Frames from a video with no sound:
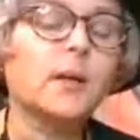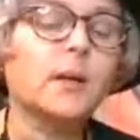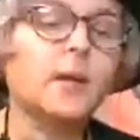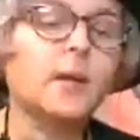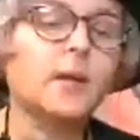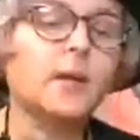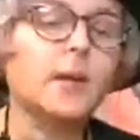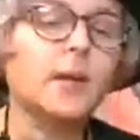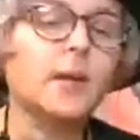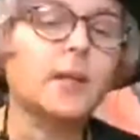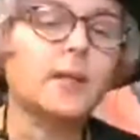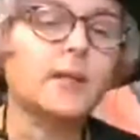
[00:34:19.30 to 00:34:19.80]

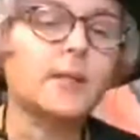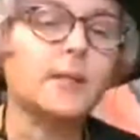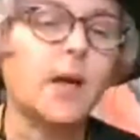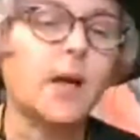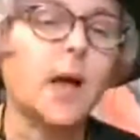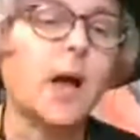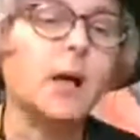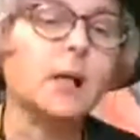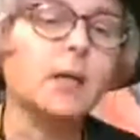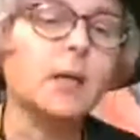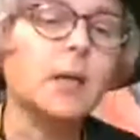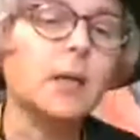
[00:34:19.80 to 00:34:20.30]
it's
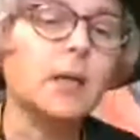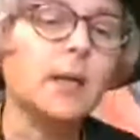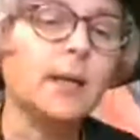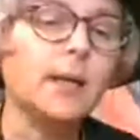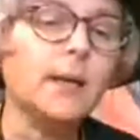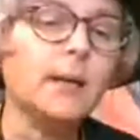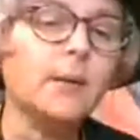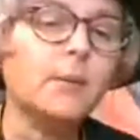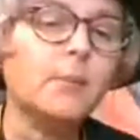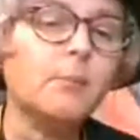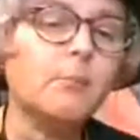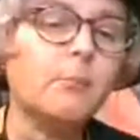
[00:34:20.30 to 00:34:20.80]
ugly,
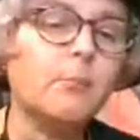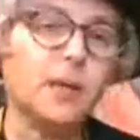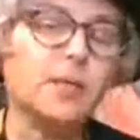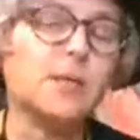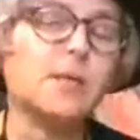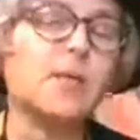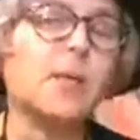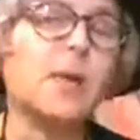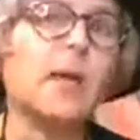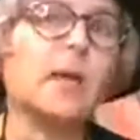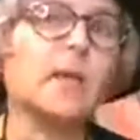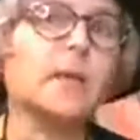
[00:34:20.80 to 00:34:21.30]
but
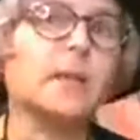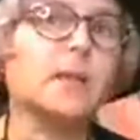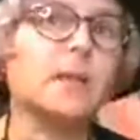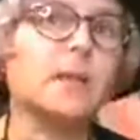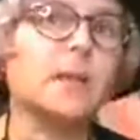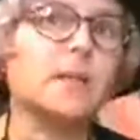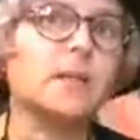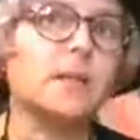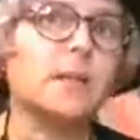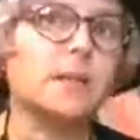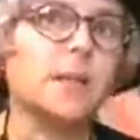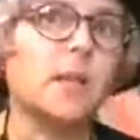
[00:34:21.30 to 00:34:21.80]
it's
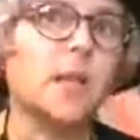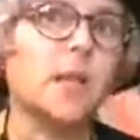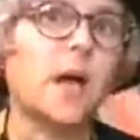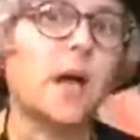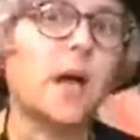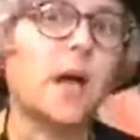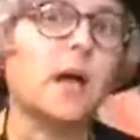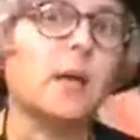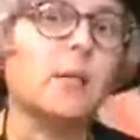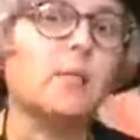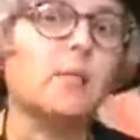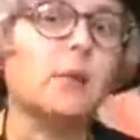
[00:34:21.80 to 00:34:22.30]
like this
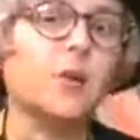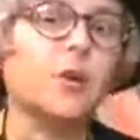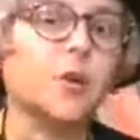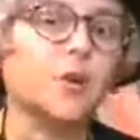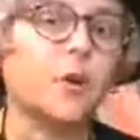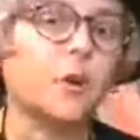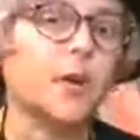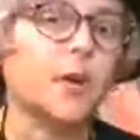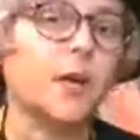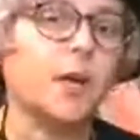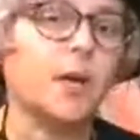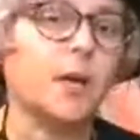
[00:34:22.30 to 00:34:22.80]
lime
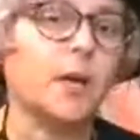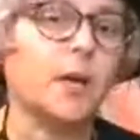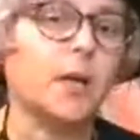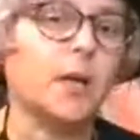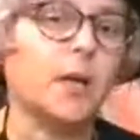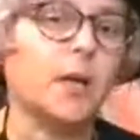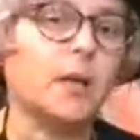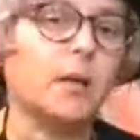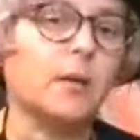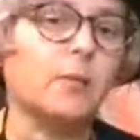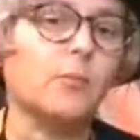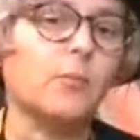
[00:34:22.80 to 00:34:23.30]

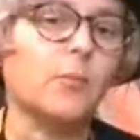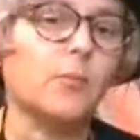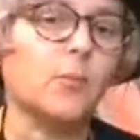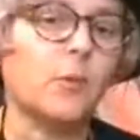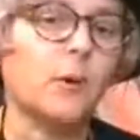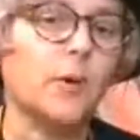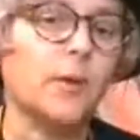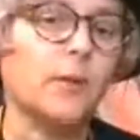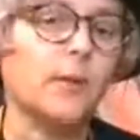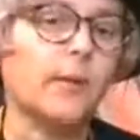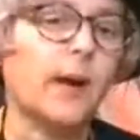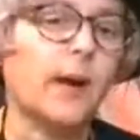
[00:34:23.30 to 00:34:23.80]
green
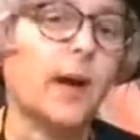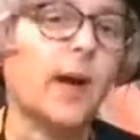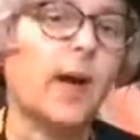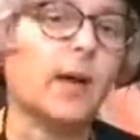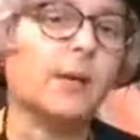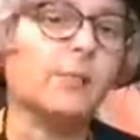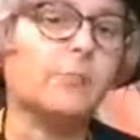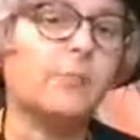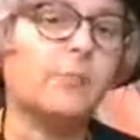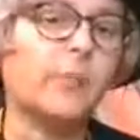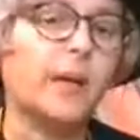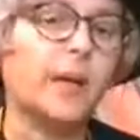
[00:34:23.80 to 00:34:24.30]
with
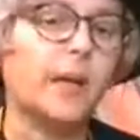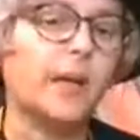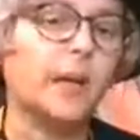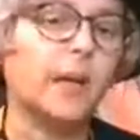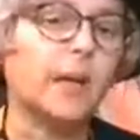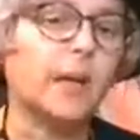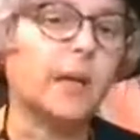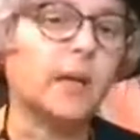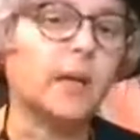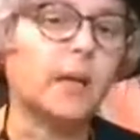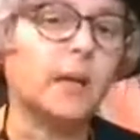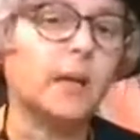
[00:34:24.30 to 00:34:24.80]
hot
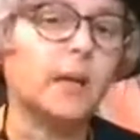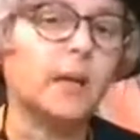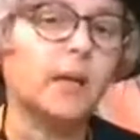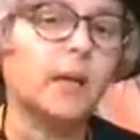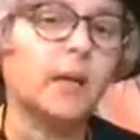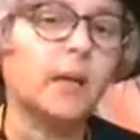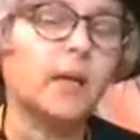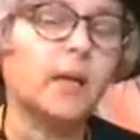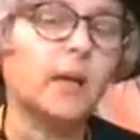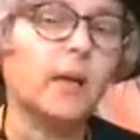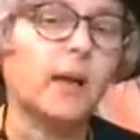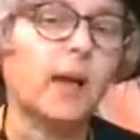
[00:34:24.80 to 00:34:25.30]
pink
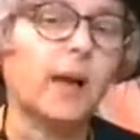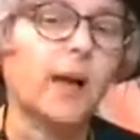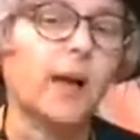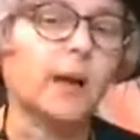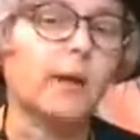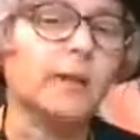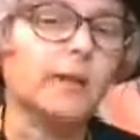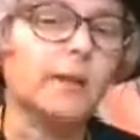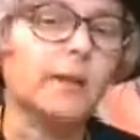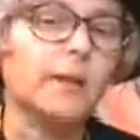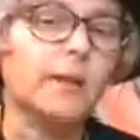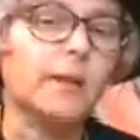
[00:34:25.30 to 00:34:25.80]

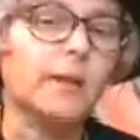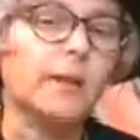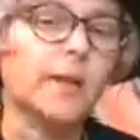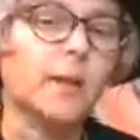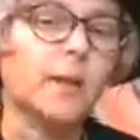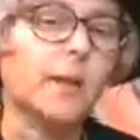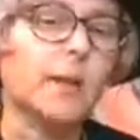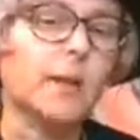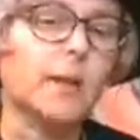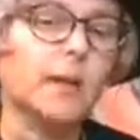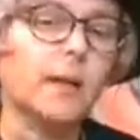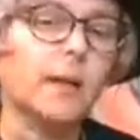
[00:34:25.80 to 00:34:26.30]
X
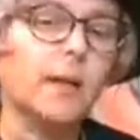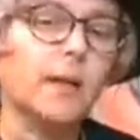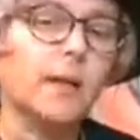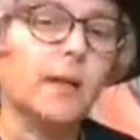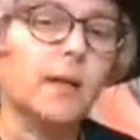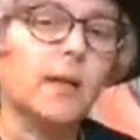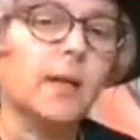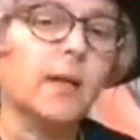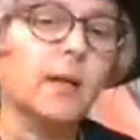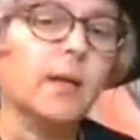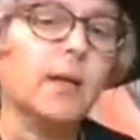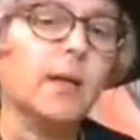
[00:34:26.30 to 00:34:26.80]
in it,
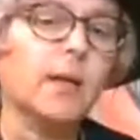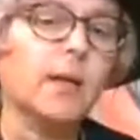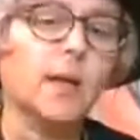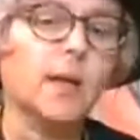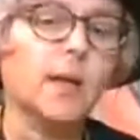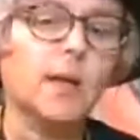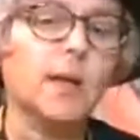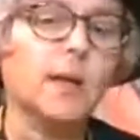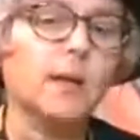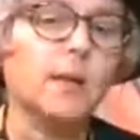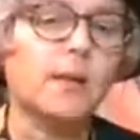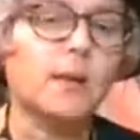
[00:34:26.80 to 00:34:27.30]

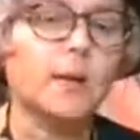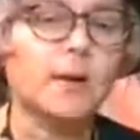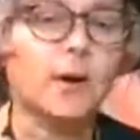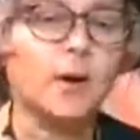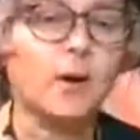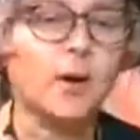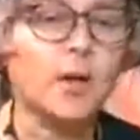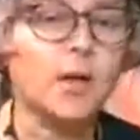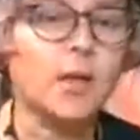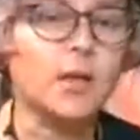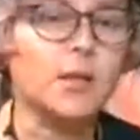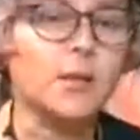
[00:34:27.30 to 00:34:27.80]
and
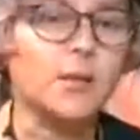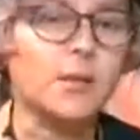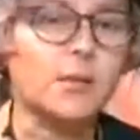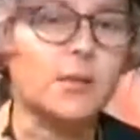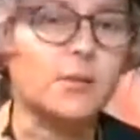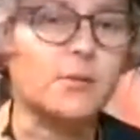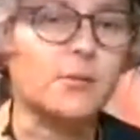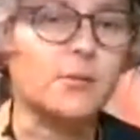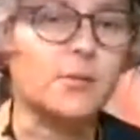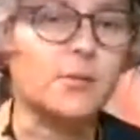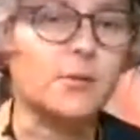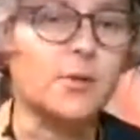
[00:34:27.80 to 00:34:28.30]
there
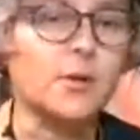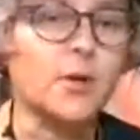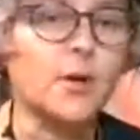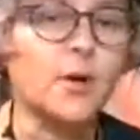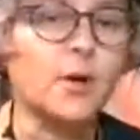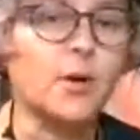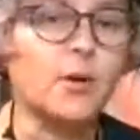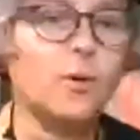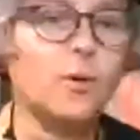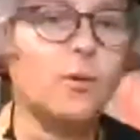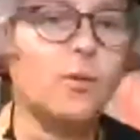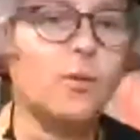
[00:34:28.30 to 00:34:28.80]
is
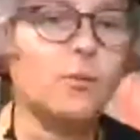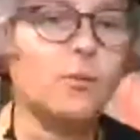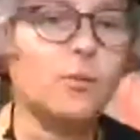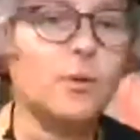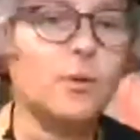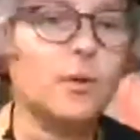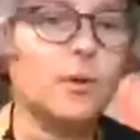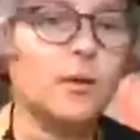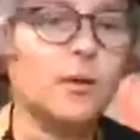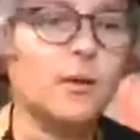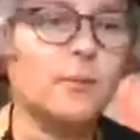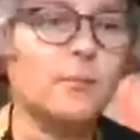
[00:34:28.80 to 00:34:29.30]

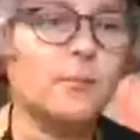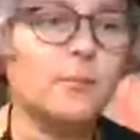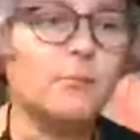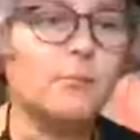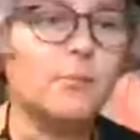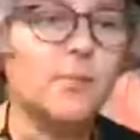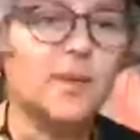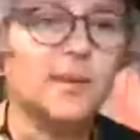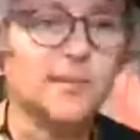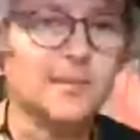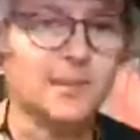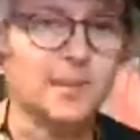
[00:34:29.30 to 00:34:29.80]
no
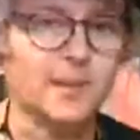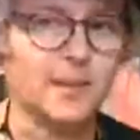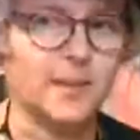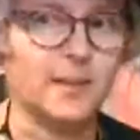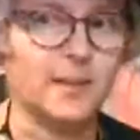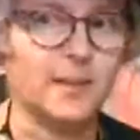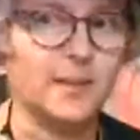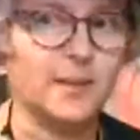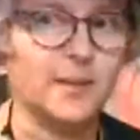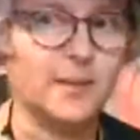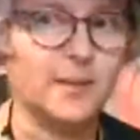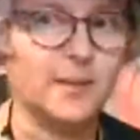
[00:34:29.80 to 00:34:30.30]

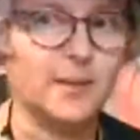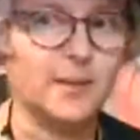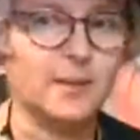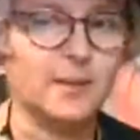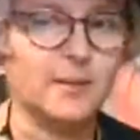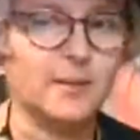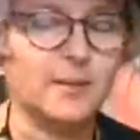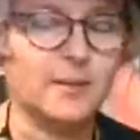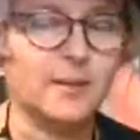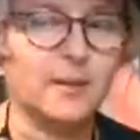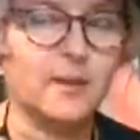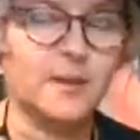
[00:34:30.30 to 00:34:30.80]
missing
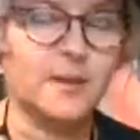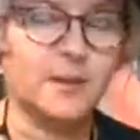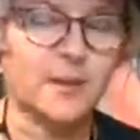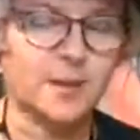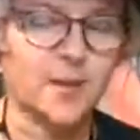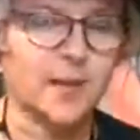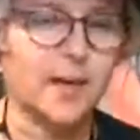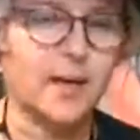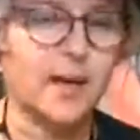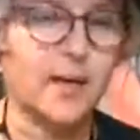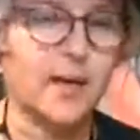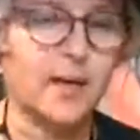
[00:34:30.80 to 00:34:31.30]

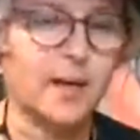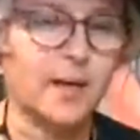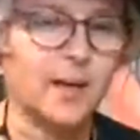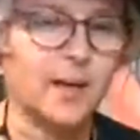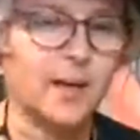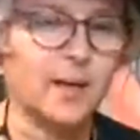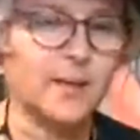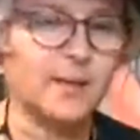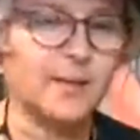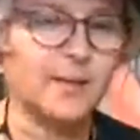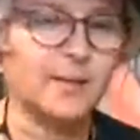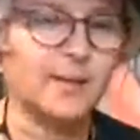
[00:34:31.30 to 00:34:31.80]

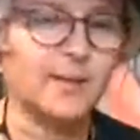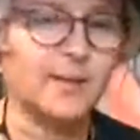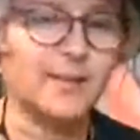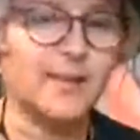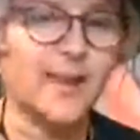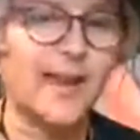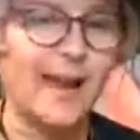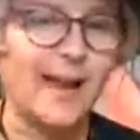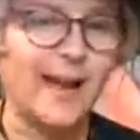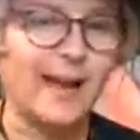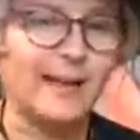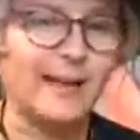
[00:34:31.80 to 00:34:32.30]

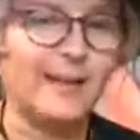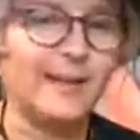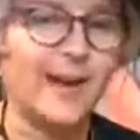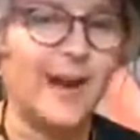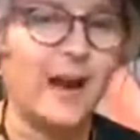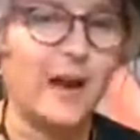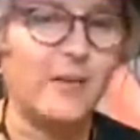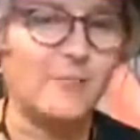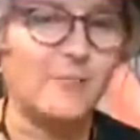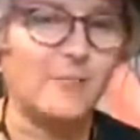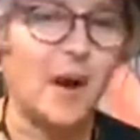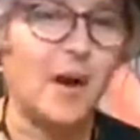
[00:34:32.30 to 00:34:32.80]
that
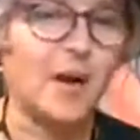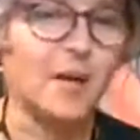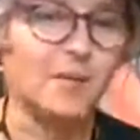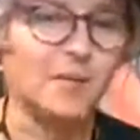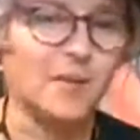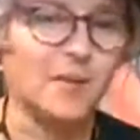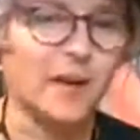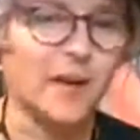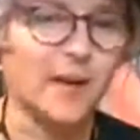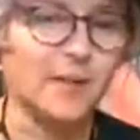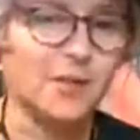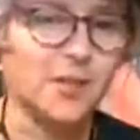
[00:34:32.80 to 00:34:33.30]
I'm
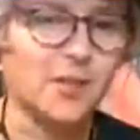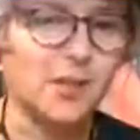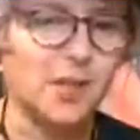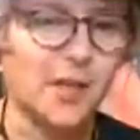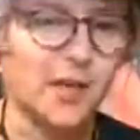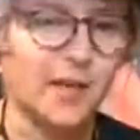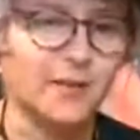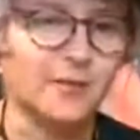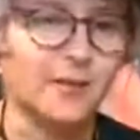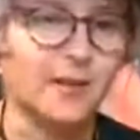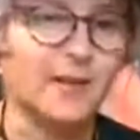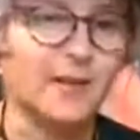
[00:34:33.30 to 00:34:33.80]
on that
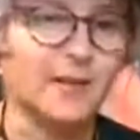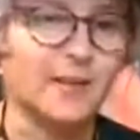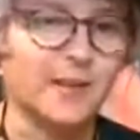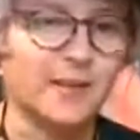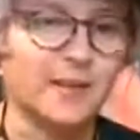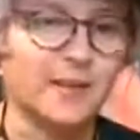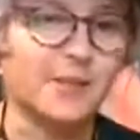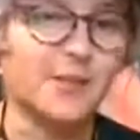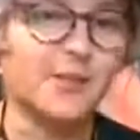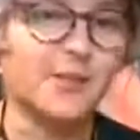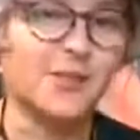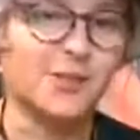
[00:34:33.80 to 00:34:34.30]
channel. I
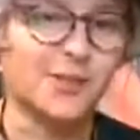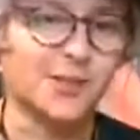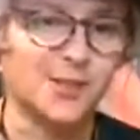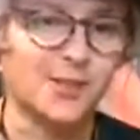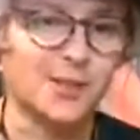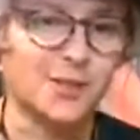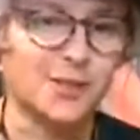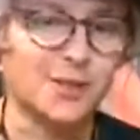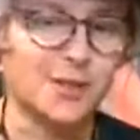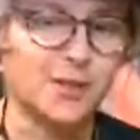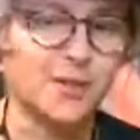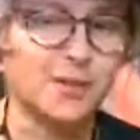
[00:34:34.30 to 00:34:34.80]
need to
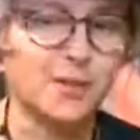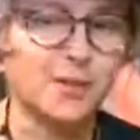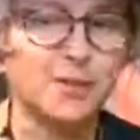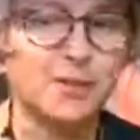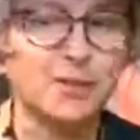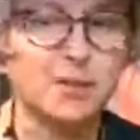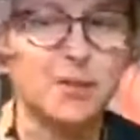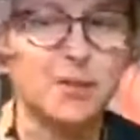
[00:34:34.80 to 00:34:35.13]
change it.